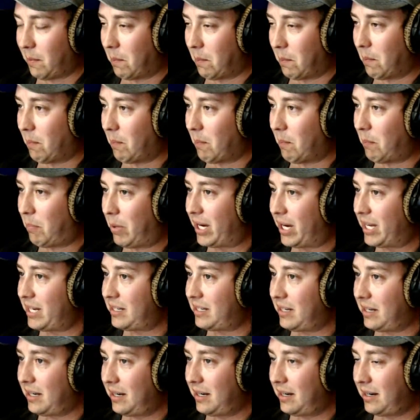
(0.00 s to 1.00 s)
But
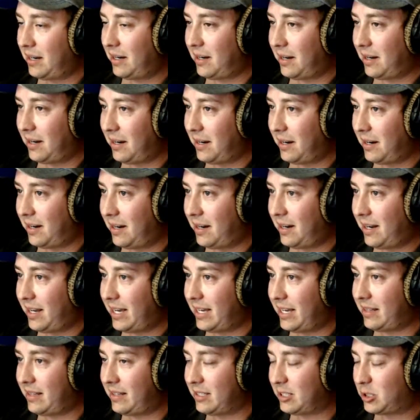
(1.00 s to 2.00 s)

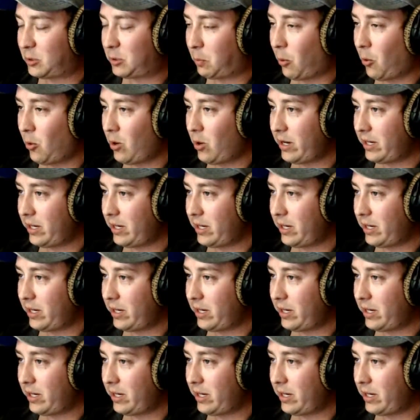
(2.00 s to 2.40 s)
at this point,